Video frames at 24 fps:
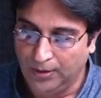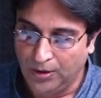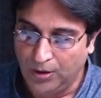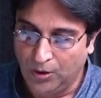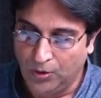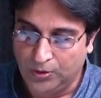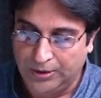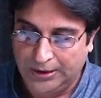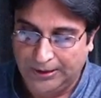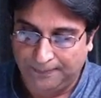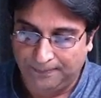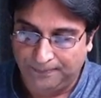
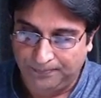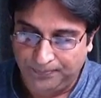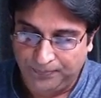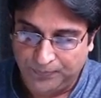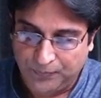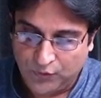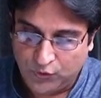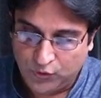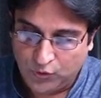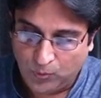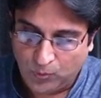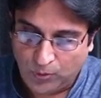Okay,
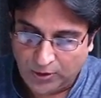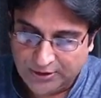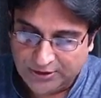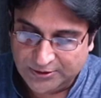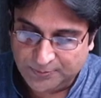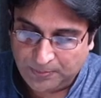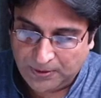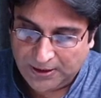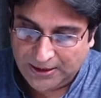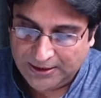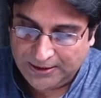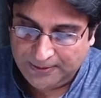so what
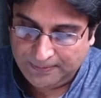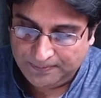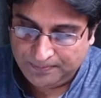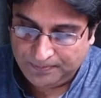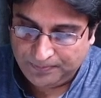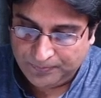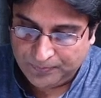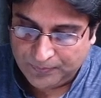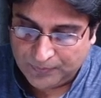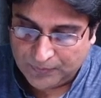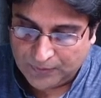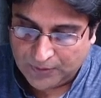is pi?
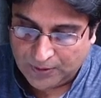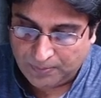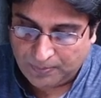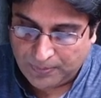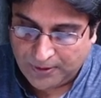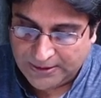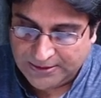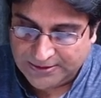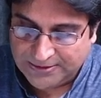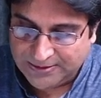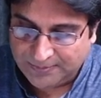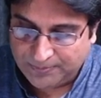Now
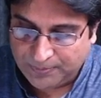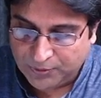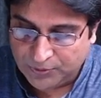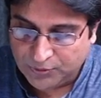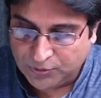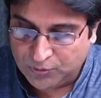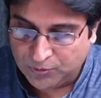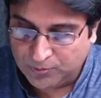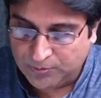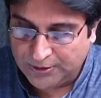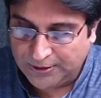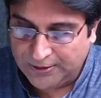pi is
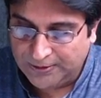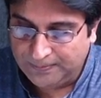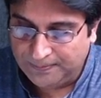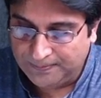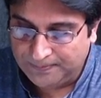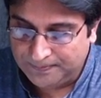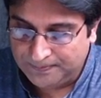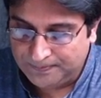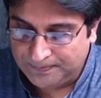supposed to be